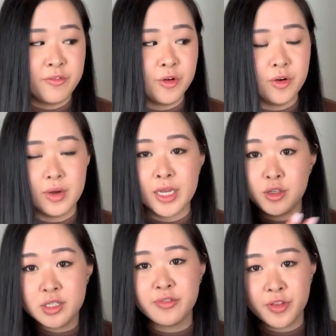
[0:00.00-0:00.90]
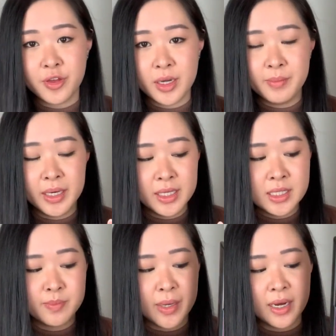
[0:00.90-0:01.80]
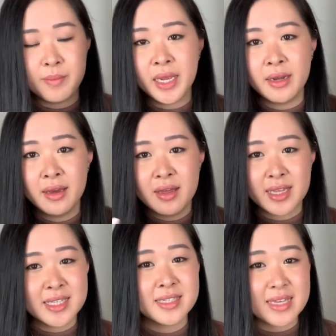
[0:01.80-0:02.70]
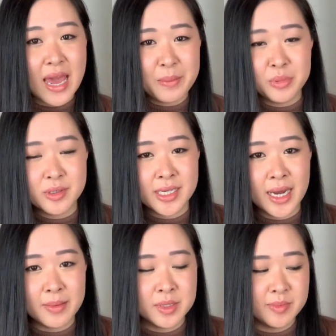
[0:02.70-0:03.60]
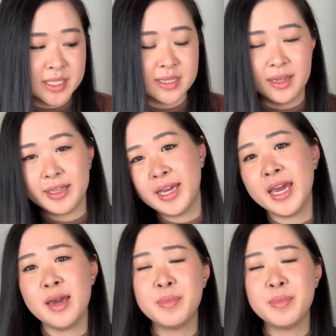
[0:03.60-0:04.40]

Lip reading: and use it for 30 minutes. But I mean, that's ample time to be styling your hair.